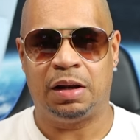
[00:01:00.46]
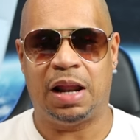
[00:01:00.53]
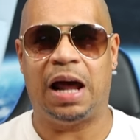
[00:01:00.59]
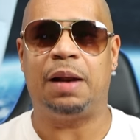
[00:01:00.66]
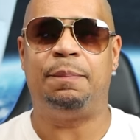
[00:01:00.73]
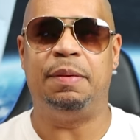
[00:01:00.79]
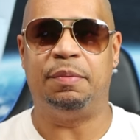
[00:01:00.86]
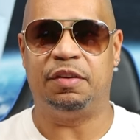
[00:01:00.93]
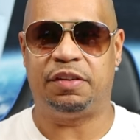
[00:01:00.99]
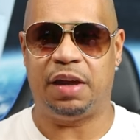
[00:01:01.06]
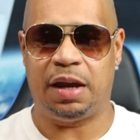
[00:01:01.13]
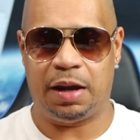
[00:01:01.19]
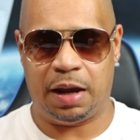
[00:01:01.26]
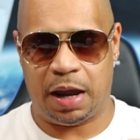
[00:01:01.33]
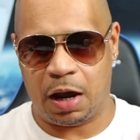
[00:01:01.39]
a lot of people
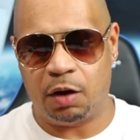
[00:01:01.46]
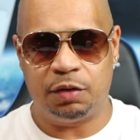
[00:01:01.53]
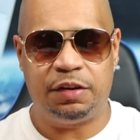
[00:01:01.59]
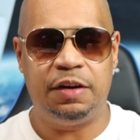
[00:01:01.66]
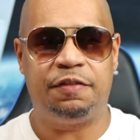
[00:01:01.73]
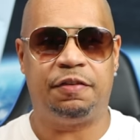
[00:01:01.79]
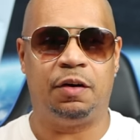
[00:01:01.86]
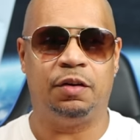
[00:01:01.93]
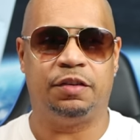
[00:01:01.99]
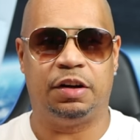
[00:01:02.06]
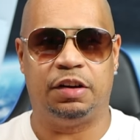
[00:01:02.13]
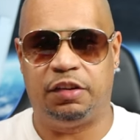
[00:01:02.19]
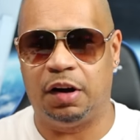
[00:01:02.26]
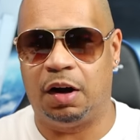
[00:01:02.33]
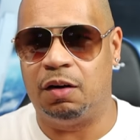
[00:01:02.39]
say LG phones
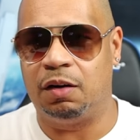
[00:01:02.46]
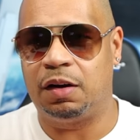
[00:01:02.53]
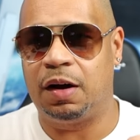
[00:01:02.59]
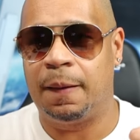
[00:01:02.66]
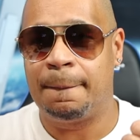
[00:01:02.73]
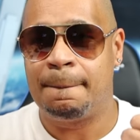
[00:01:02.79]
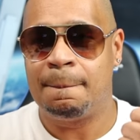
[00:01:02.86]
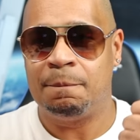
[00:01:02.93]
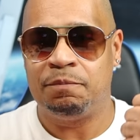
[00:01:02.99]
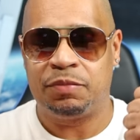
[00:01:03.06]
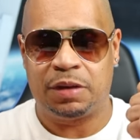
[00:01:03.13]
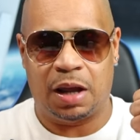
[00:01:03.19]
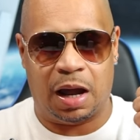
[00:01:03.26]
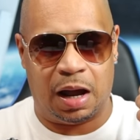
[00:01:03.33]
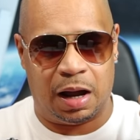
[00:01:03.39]
are junk.
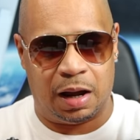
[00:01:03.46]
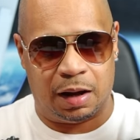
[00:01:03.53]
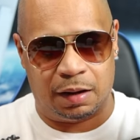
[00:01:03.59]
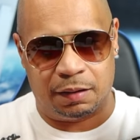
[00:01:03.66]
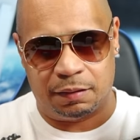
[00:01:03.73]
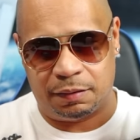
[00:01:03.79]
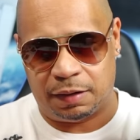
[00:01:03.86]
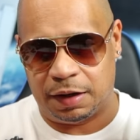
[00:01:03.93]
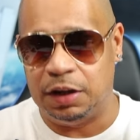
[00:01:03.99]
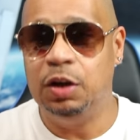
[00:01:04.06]
Uh, the